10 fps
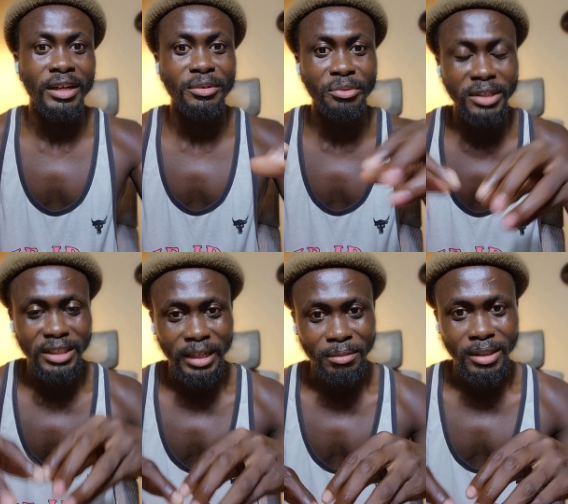
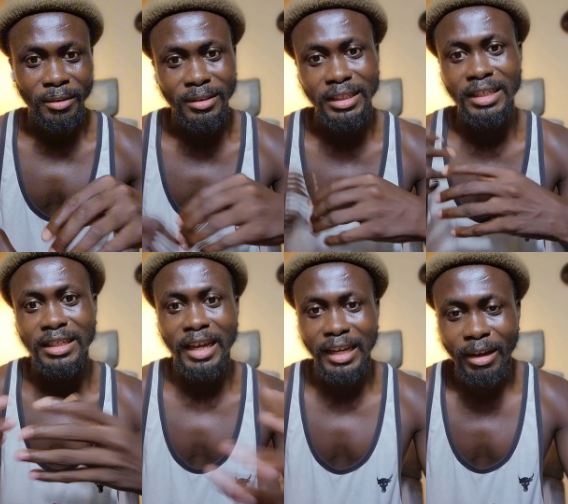enrich themselves,
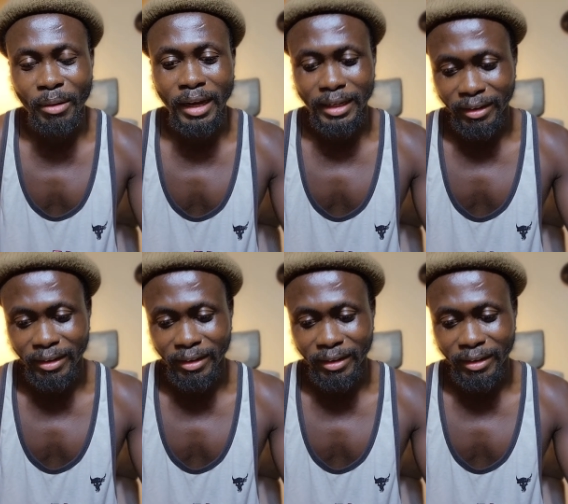just like our